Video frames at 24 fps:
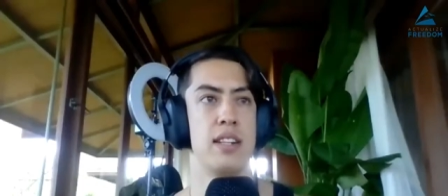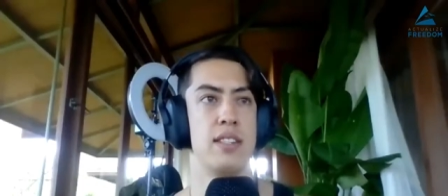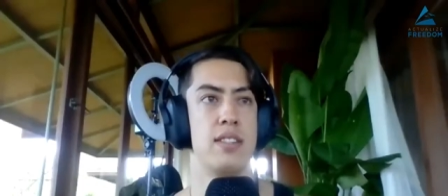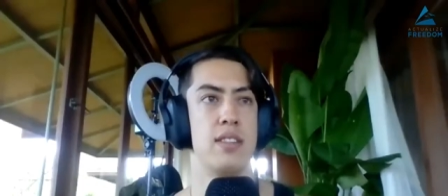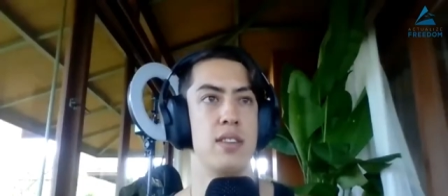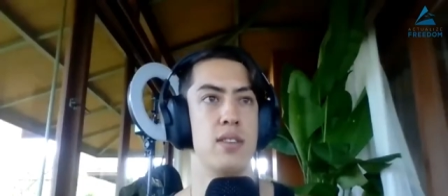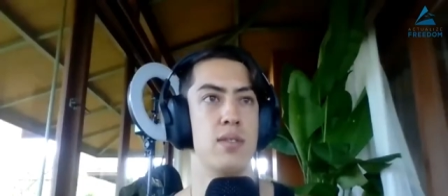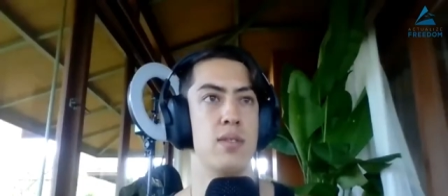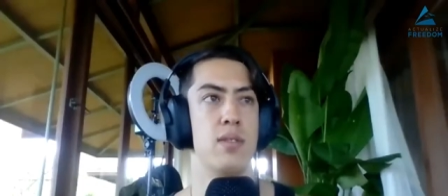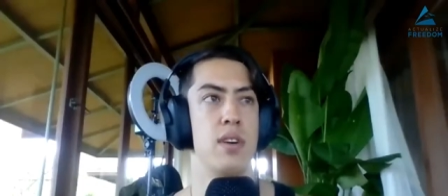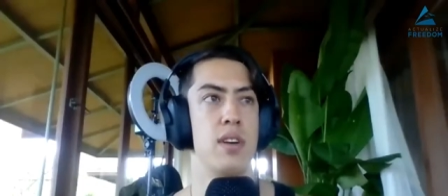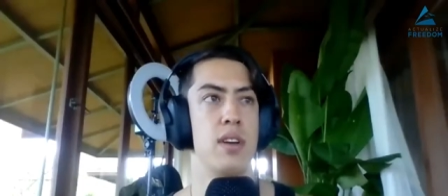
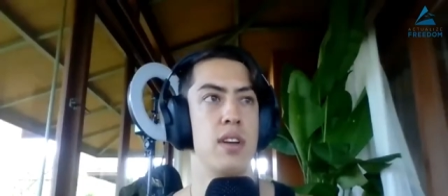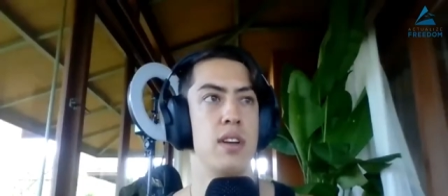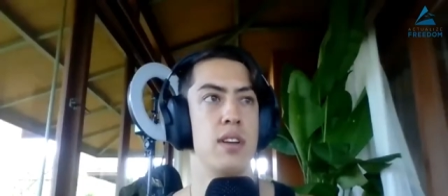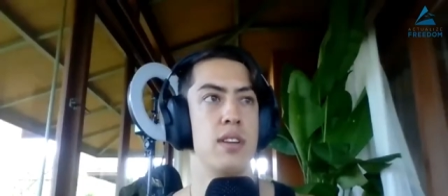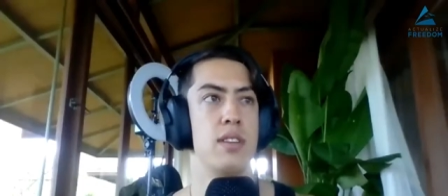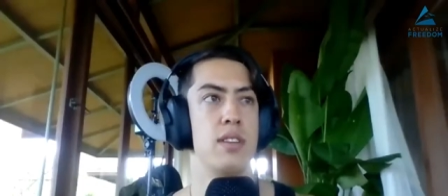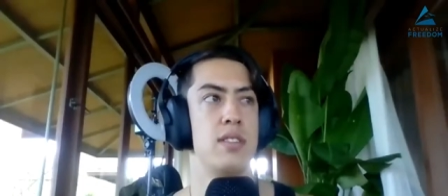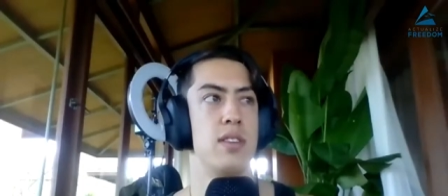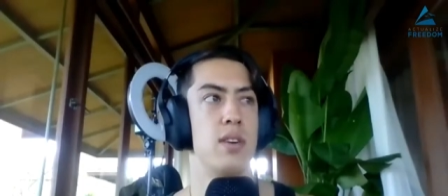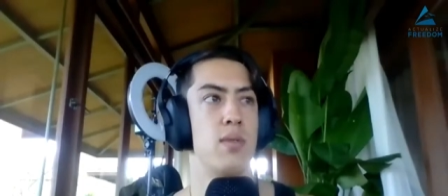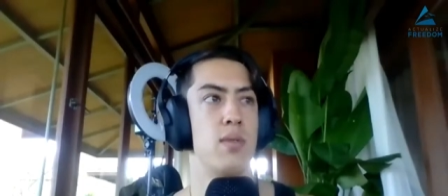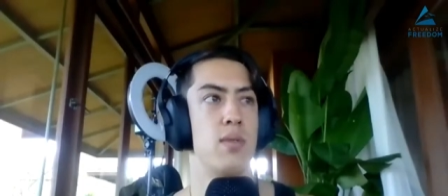So
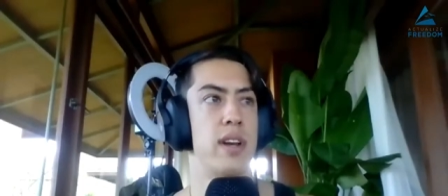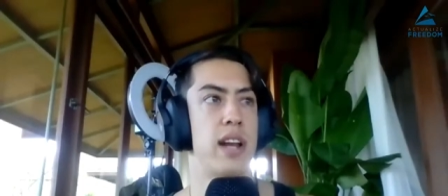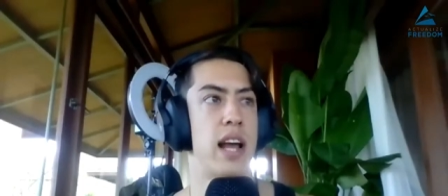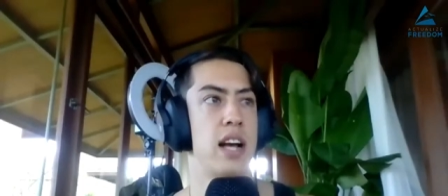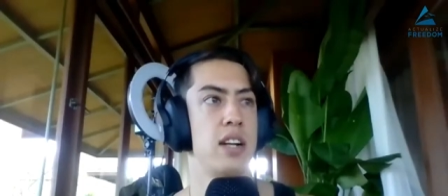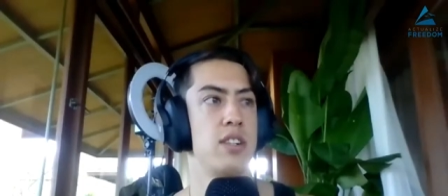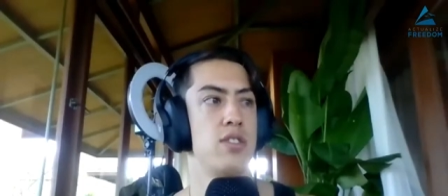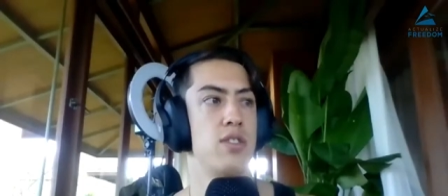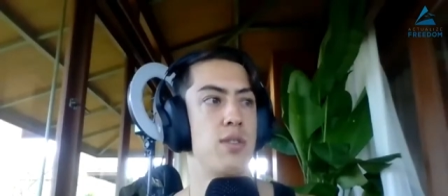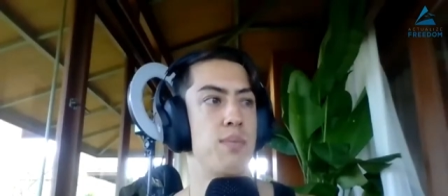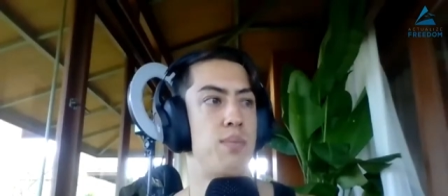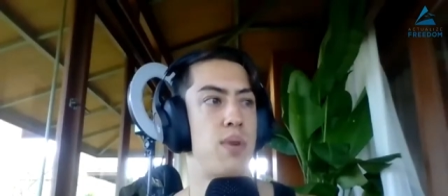in
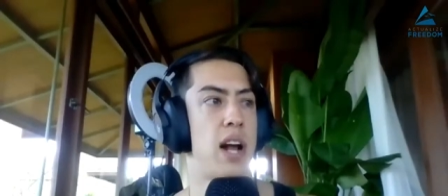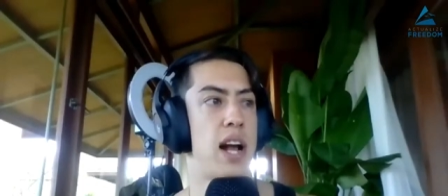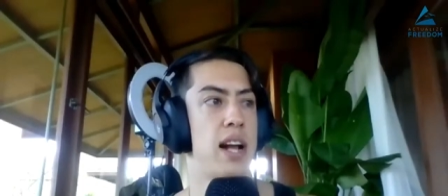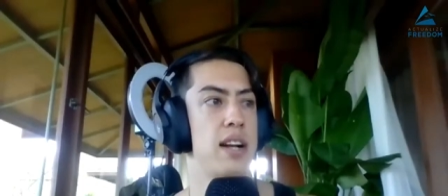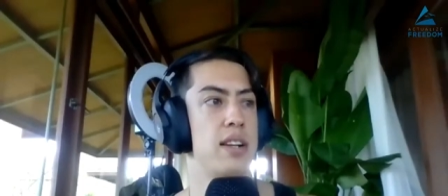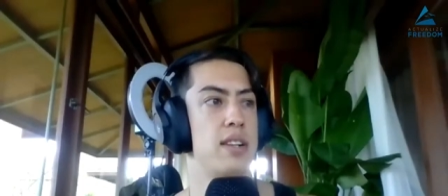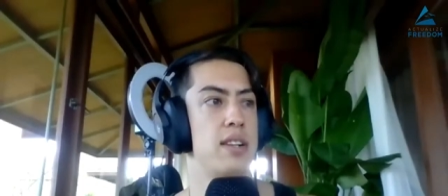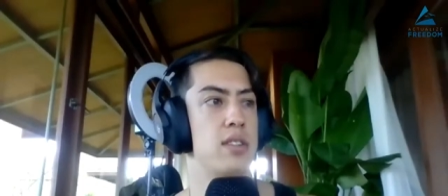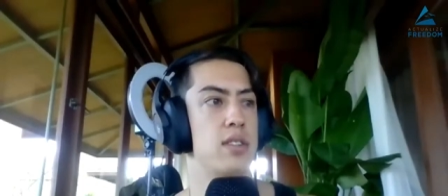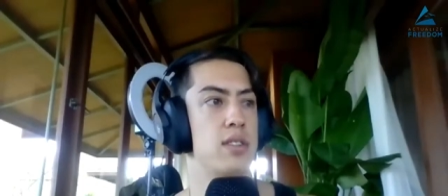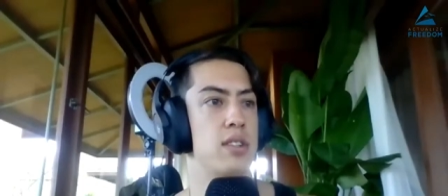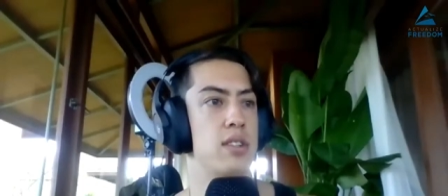actual
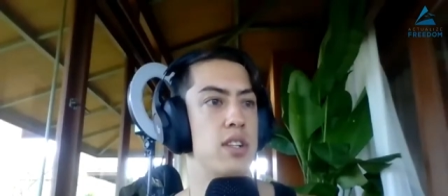practical